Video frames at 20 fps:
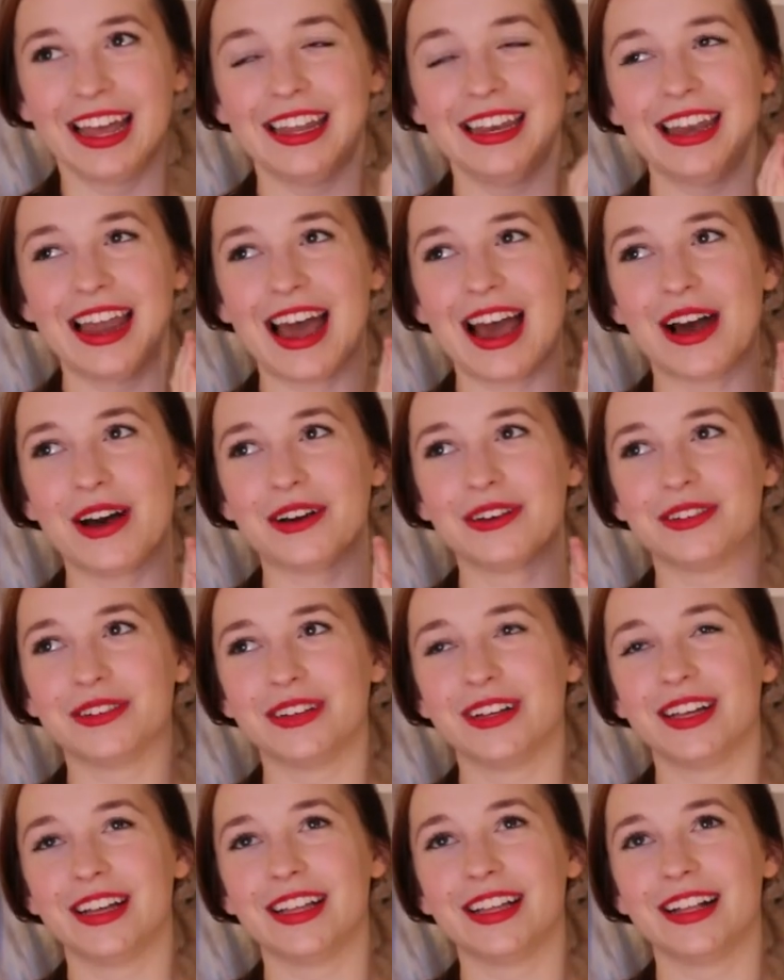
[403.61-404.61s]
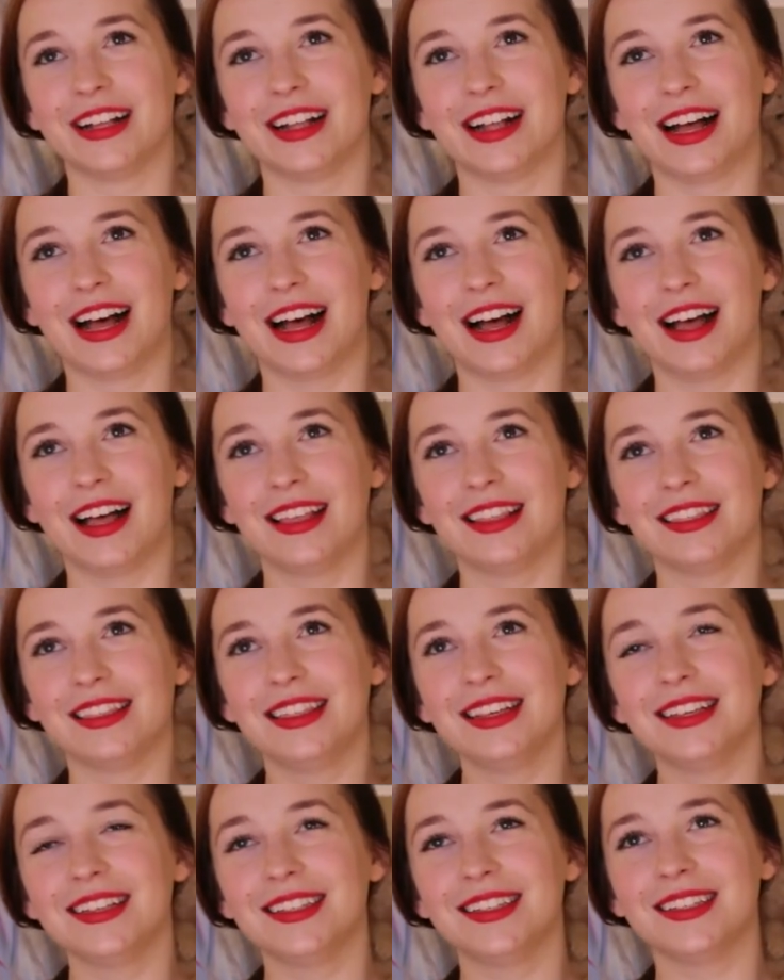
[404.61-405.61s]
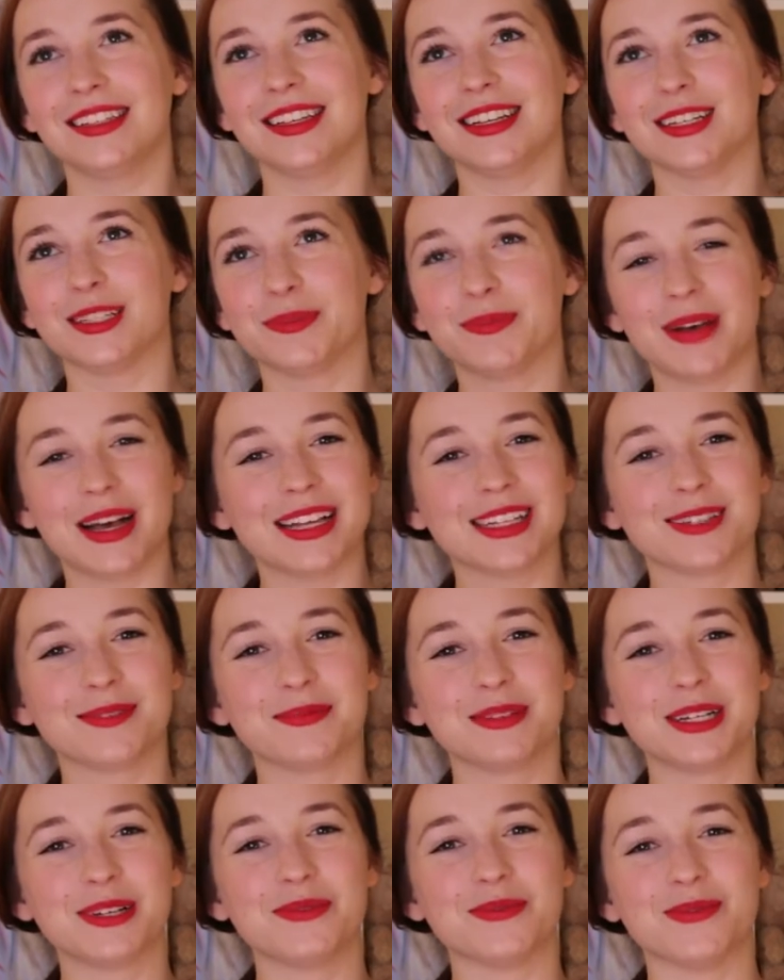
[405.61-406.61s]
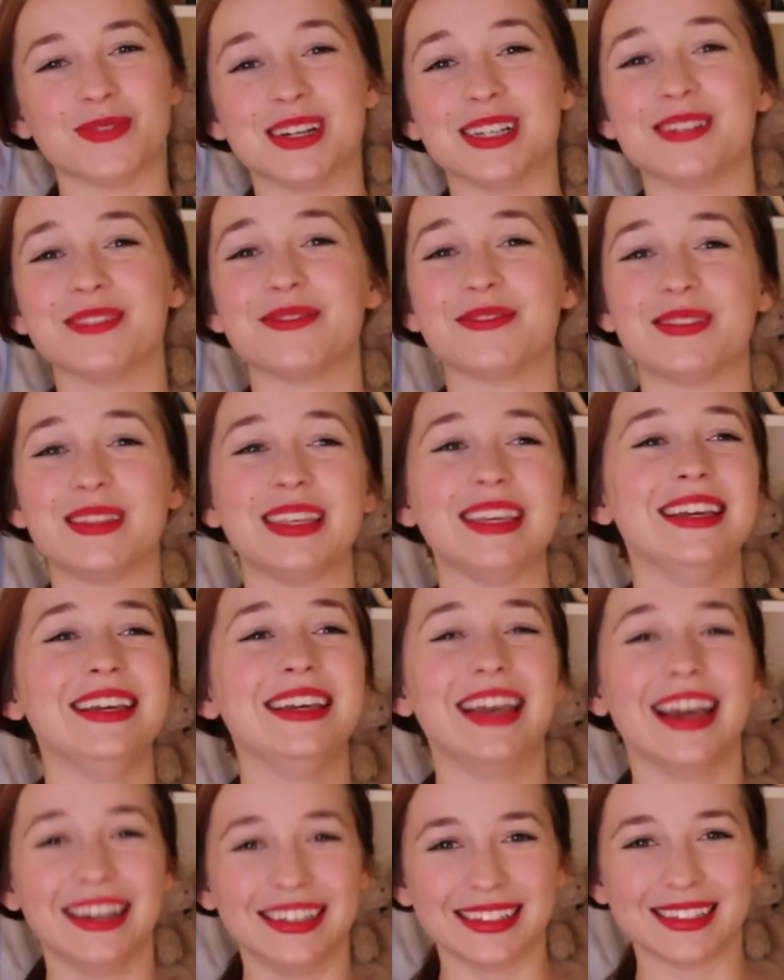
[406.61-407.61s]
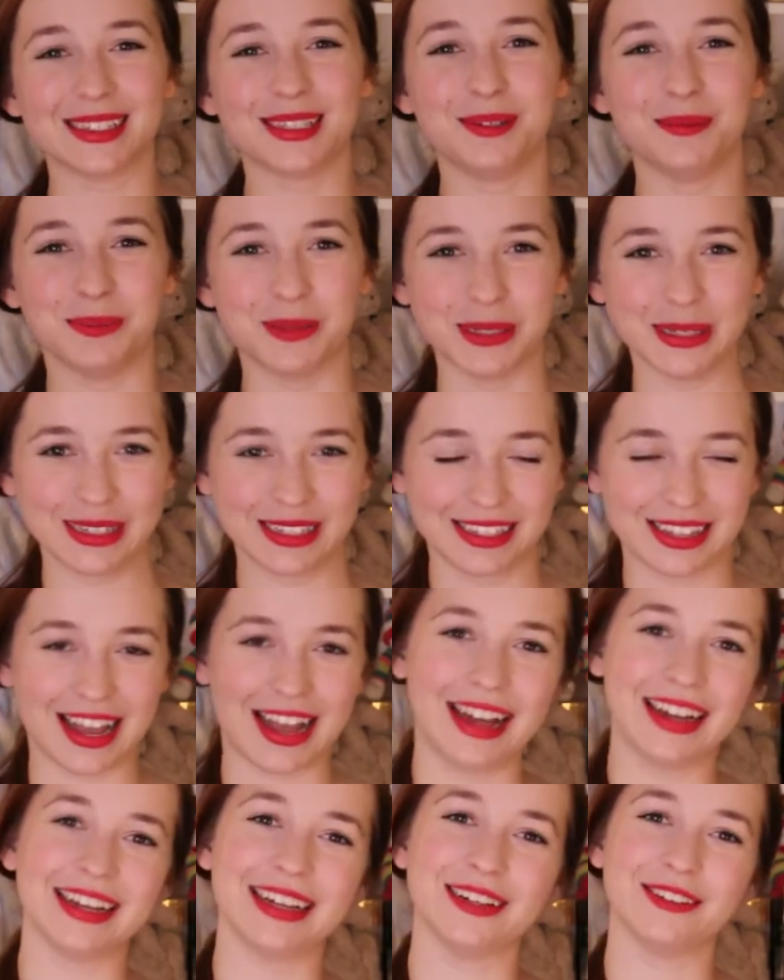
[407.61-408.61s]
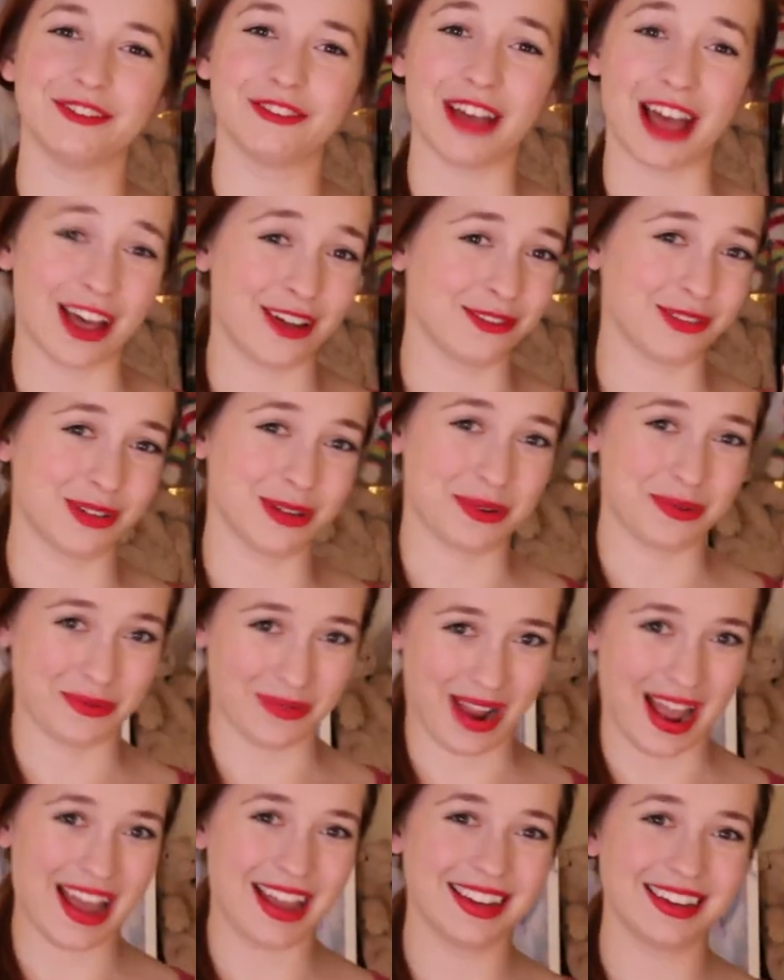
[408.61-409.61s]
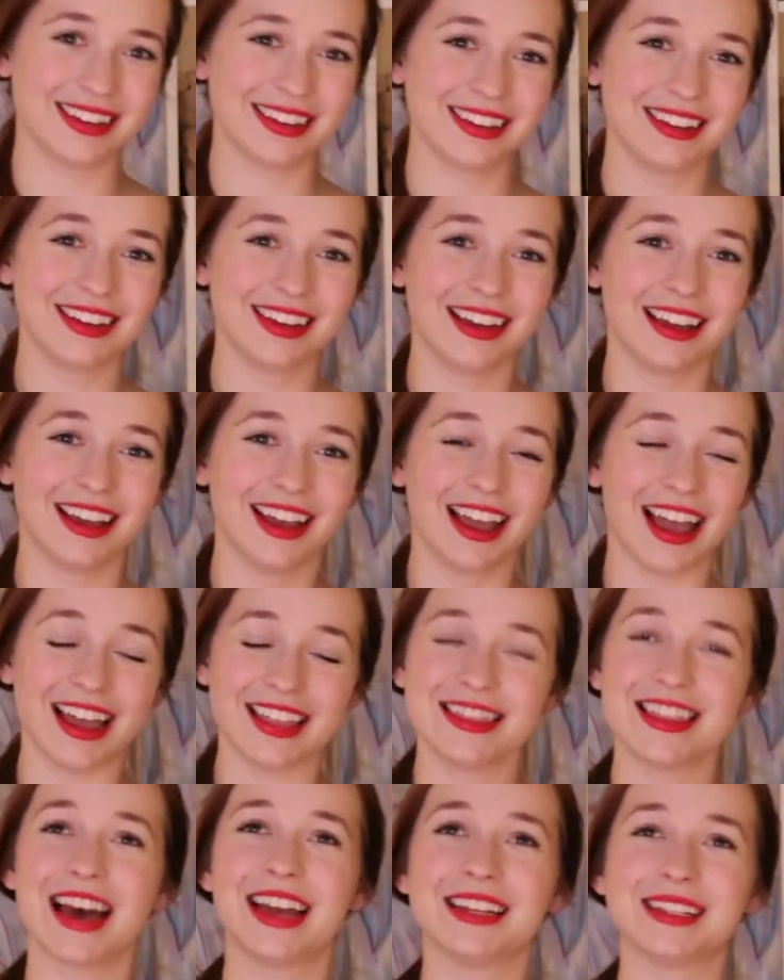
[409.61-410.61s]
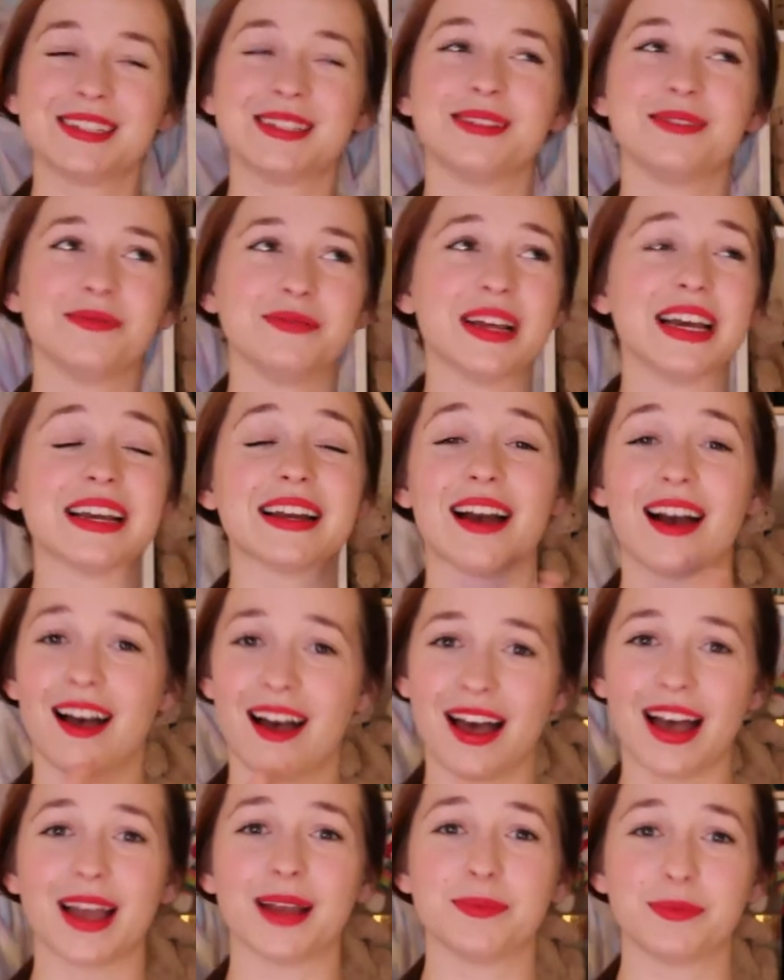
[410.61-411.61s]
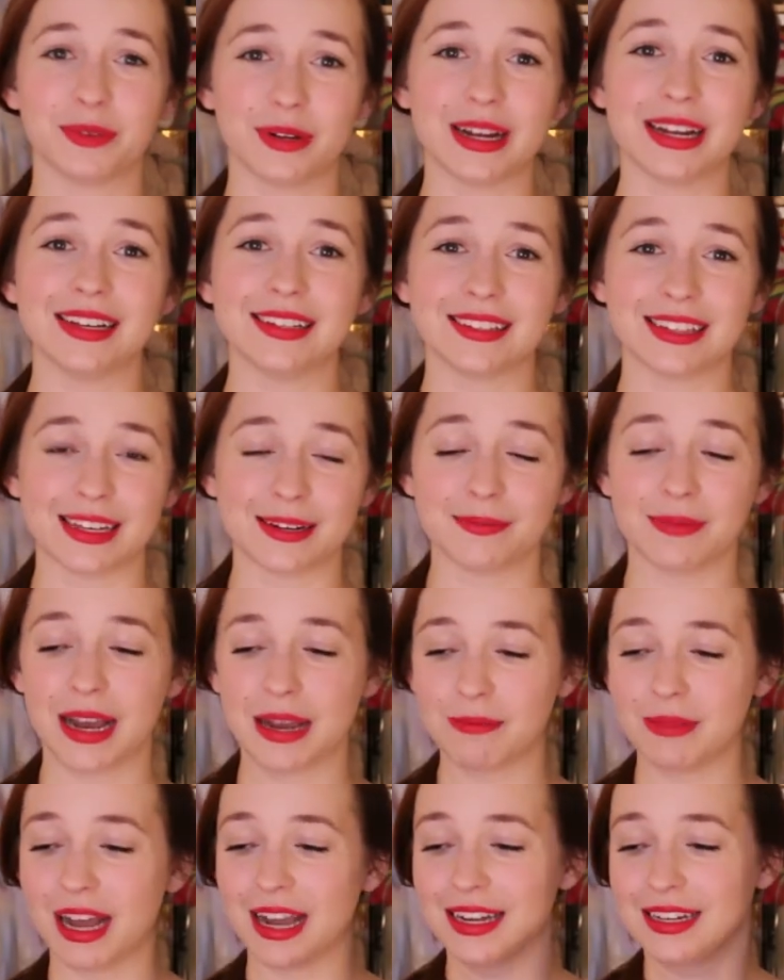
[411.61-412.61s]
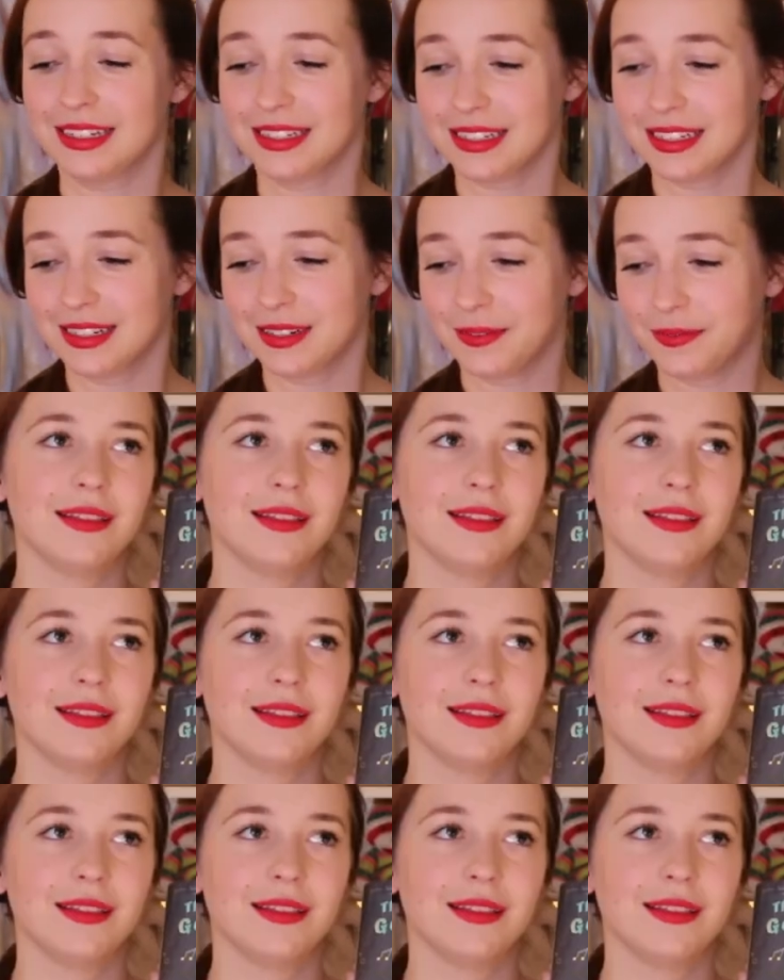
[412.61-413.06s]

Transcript: Now, this is possibly one of the gayest books I have ever read, and that is like high praise in my mind.